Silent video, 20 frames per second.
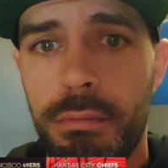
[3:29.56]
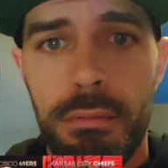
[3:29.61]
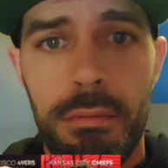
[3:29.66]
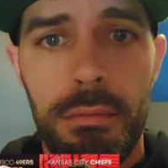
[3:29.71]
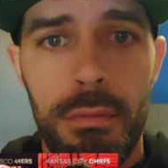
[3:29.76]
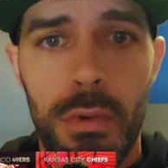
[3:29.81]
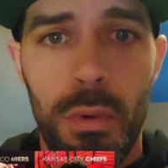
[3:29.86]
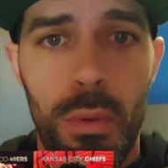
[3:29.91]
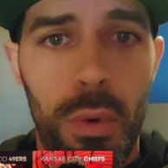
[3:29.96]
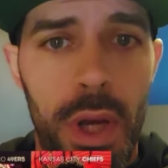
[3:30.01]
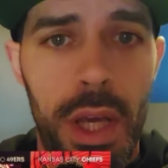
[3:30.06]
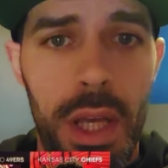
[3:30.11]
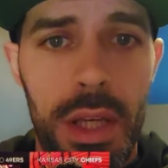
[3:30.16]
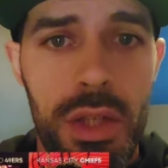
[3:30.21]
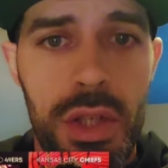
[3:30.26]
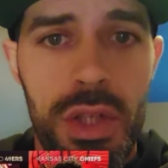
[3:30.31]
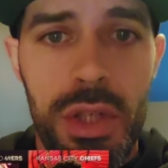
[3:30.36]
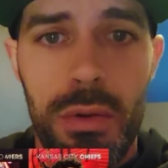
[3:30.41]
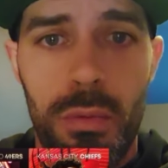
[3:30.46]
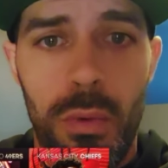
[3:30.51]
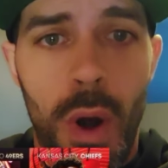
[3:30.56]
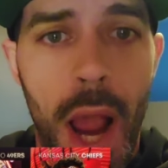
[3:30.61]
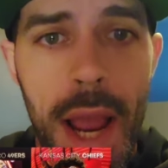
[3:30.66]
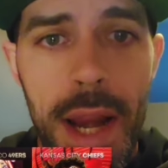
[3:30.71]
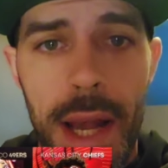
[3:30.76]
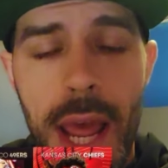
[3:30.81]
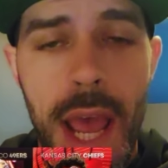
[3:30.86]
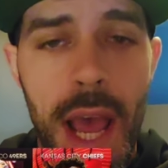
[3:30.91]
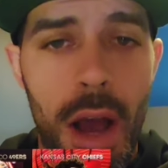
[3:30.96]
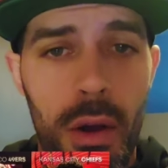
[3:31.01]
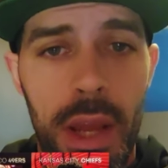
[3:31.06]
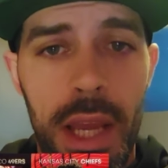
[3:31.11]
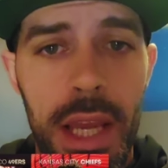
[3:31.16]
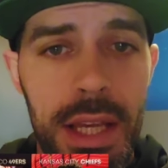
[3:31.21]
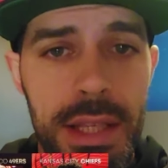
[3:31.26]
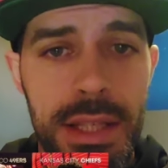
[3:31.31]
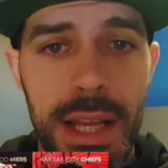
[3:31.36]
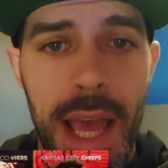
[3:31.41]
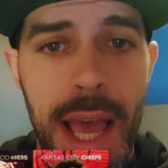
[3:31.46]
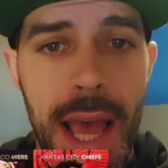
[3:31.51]
which right now he
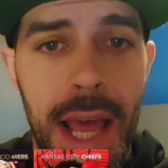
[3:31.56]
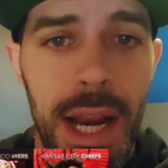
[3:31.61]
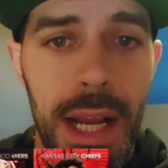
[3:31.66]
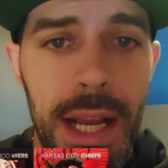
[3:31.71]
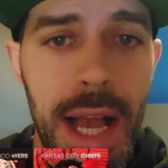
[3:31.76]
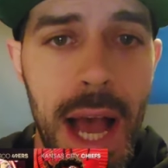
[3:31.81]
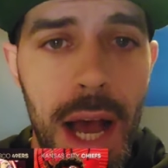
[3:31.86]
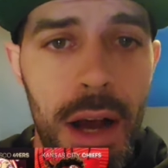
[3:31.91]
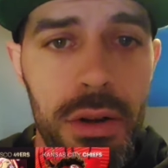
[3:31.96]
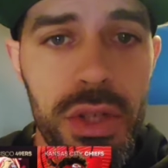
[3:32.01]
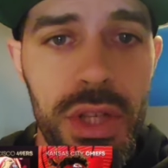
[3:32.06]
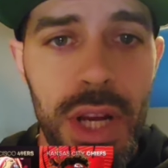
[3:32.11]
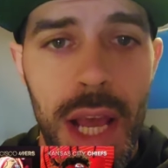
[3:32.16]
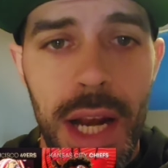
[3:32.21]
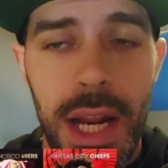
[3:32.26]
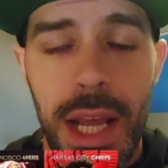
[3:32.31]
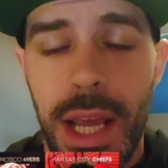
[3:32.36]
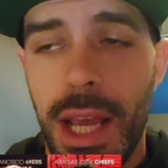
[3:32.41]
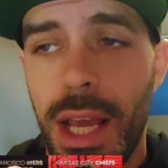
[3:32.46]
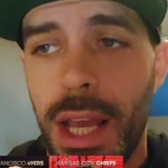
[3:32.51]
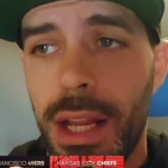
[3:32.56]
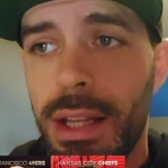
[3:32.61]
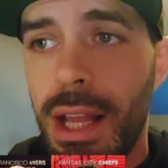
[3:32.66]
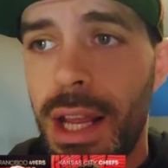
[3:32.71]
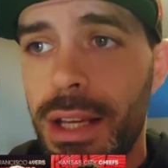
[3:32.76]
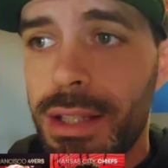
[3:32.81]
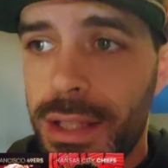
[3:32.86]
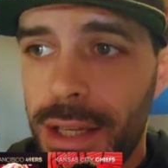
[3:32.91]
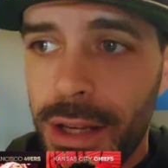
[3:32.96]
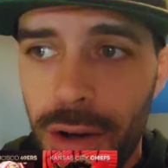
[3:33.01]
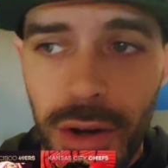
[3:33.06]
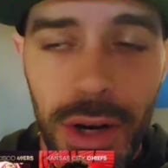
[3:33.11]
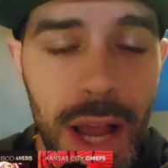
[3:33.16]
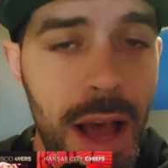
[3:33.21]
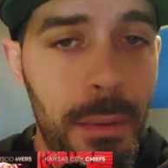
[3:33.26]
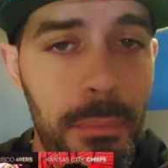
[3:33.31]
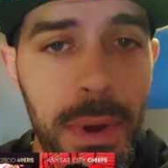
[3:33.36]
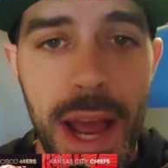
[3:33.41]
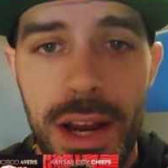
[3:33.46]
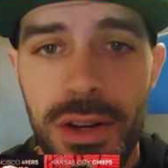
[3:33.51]
is ahead of Kyle Shanahan. They still
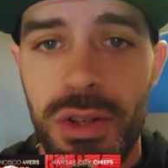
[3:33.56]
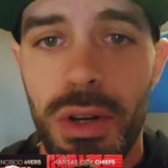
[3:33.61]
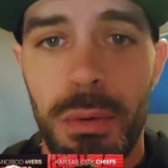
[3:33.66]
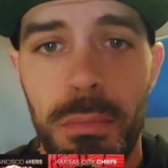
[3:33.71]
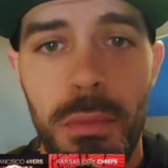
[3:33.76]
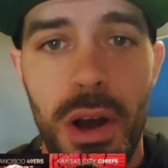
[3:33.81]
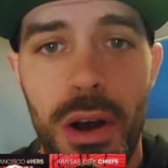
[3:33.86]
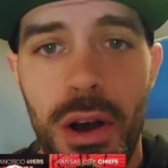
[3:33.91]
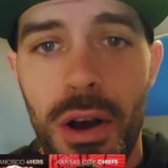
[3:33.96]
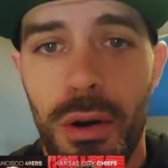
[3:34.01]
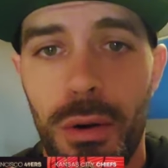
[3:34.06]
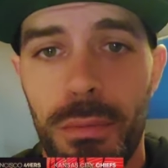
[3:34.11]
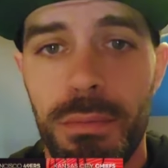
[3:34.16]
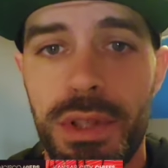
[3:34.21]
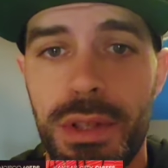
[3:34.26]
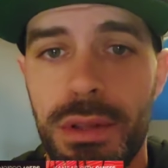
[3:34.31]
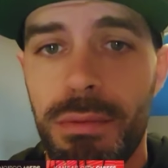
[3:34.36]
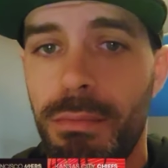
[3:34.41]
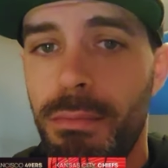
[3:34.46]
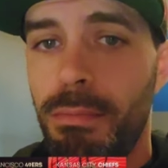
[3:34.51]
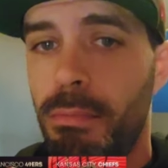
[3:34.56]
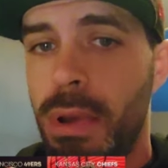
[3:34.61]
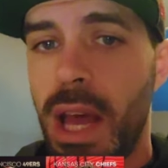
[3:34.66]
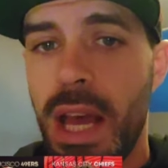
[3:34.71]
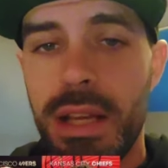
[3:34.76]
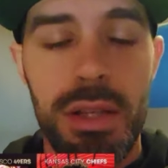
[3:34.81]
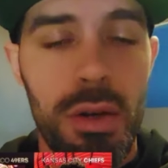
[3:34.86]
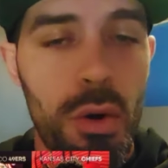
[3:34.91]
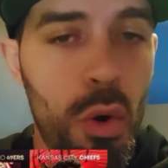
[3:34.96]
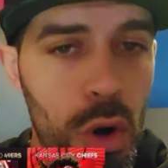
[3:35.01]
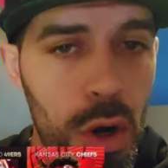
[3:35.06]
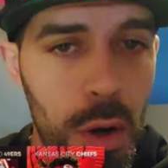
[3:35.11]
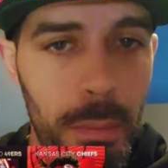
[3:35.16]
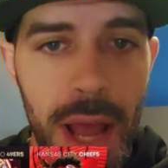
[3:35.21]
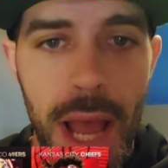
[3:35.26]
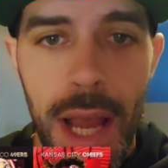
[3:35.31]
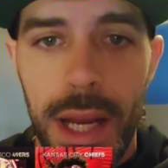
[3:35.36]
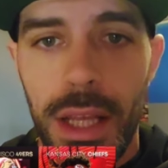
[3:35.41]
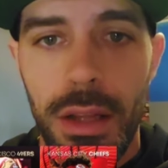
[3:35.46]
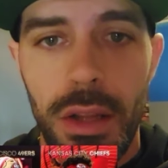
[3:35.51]
got Patrick Mahomes, best
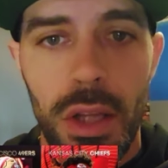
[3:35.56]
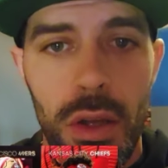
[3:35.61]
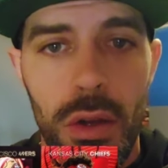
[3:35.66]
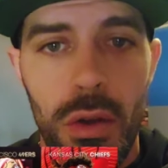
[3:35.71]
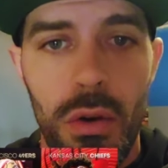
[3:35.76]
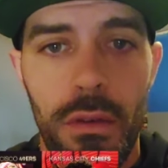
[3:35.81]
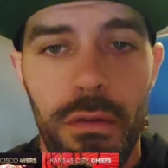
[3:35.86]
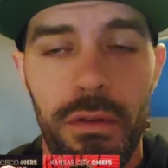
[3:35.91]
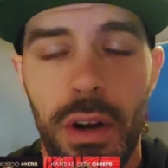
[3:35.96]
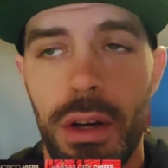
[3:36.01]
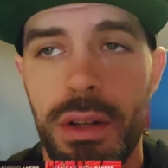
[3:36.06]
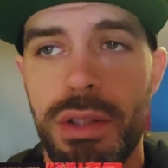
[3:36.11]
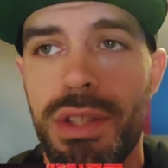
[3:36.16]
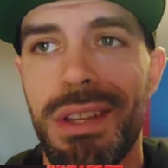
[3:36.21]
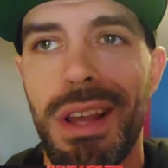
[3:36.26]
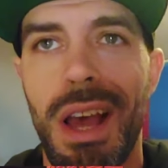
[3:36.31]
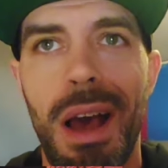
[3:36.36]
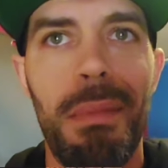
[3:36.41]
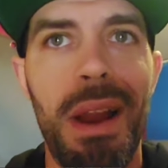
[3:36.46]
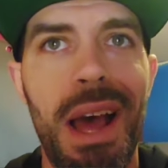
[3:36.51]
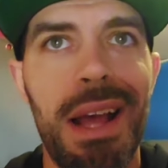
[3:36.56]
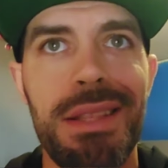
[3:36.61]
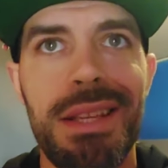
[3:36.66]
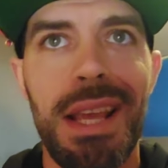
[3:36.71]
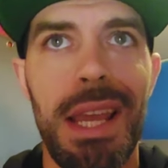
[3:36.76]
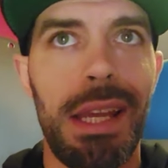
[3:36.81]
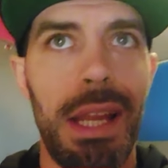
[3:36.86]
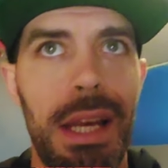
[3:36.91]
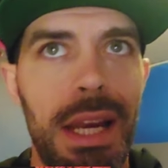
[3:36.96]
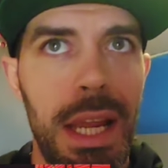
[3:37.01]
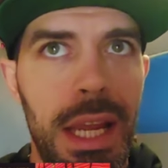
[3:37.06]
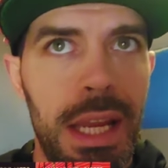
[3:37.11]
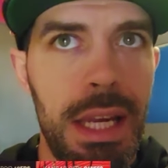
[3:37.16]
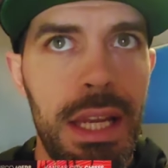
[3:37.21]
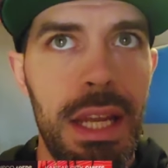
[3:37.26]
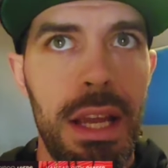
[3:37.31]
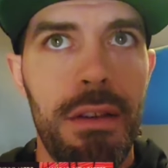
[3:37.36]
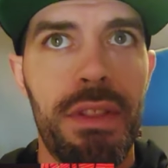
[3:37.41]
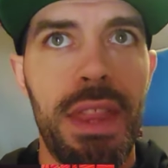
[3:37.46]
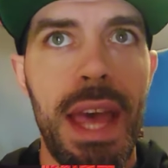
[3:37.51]
quarterback in the universe. I'm not taking
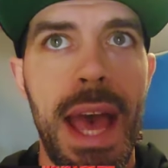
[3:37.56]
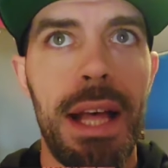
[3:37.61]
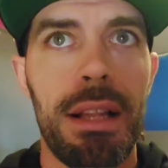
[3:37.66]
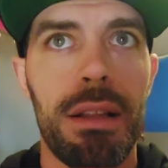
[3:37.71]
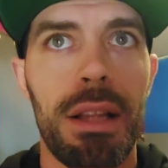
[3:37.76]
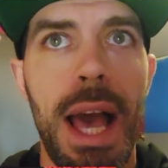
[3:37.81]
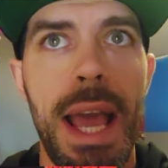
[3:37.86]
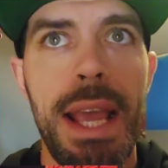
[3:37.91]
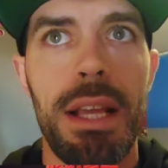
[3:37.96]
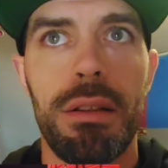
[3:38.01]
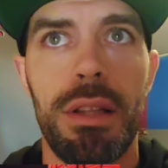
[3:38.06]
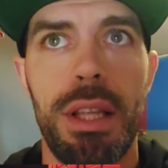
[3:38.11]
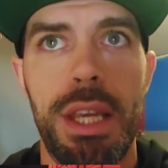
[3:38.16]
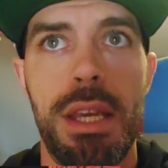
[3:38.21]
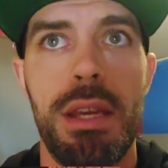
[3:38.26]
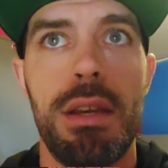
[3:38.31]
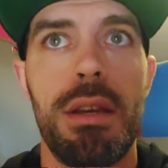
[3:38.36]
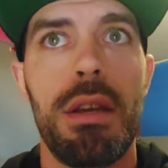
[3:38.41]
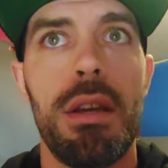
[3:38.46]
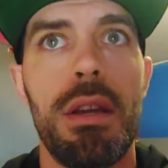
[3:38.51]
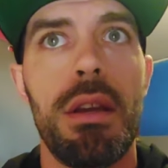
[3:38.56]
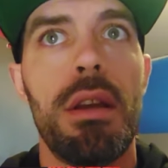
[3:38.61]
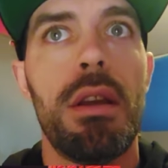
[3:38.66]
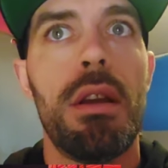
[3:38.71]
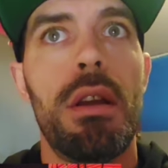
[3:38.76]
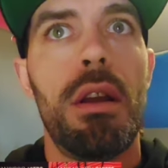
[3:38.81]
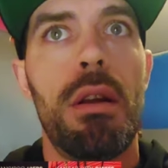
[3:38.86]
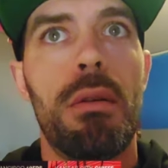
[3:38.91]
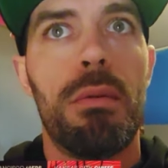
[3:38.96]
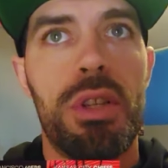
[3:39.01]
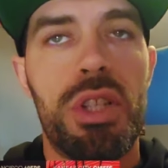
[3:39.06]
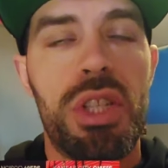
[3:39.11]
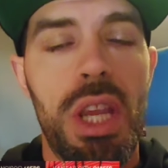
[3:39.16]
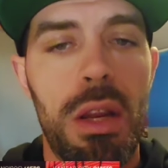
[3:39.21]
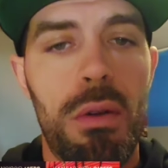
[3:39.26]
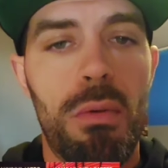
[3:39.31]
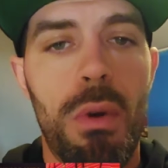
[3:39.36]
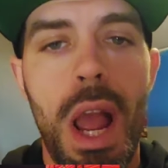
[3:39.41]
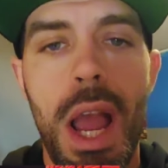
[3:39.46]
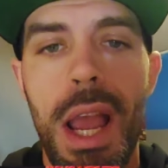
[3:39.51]
any of that lightly.
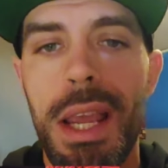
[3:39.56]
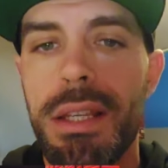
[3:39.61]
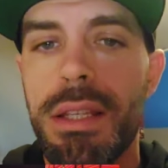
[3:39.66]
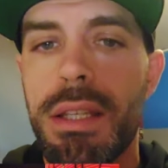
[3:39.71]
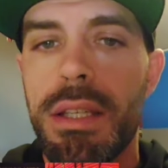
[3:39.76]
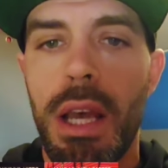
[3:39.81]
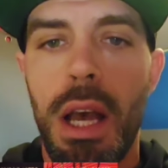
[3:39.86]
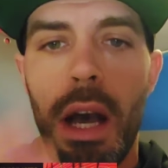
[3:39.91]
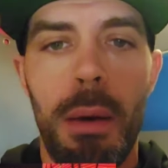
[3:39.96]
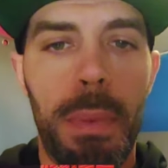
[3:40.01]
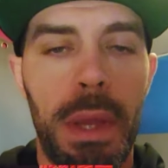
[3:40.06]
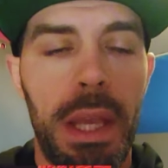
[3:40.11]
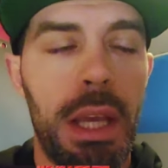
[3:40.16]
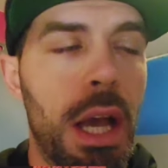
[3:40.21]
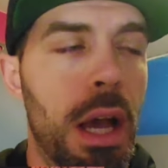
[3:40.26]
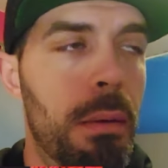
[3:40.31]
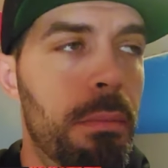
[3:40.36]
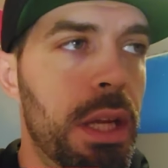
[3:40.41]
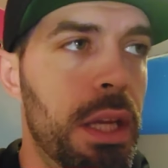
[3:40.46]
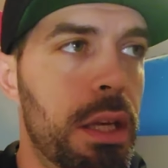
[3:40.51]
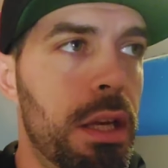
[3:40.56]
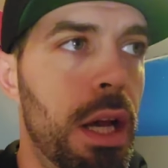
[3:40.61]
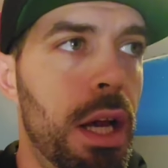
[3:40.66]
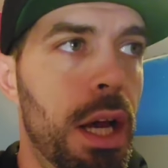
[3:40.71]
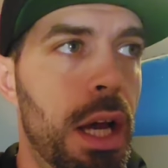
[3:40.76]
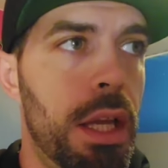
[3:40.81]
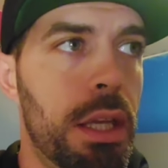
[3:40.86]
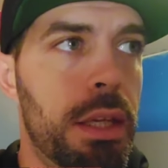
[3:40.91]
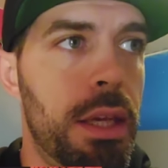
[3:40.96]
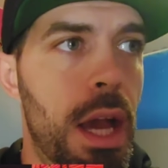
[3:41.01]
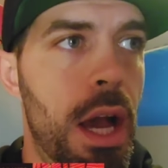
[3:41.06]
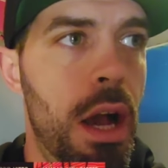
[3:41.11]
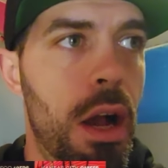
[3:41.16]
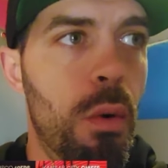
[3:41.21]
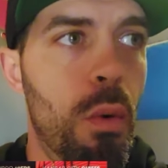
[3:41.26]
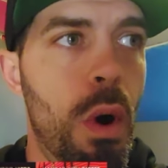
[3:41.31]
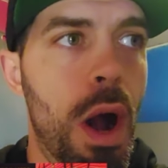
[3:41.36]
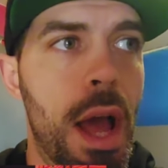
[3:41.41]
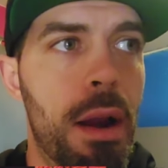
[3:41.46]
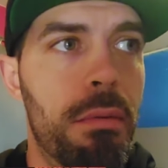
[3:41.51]
Rashee Rice, up and coming uh, young
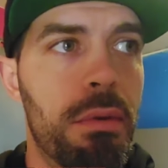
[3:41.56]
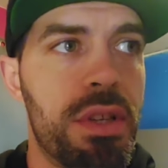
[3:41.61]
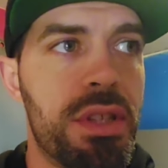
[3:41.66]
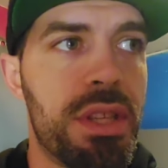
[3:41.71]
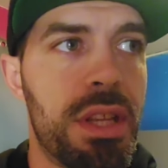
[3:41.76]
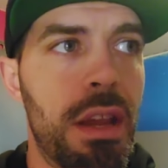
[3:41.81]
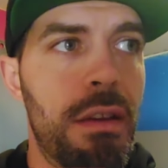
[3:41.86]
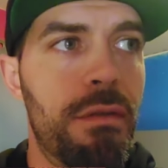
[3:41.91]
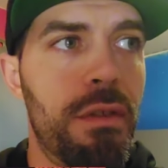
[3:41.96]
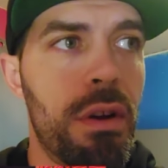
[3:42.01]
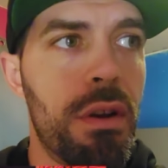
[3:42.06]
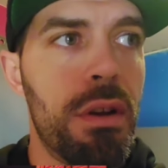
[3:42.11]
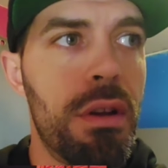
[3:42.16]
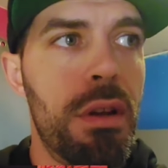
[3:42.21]
wide receiver.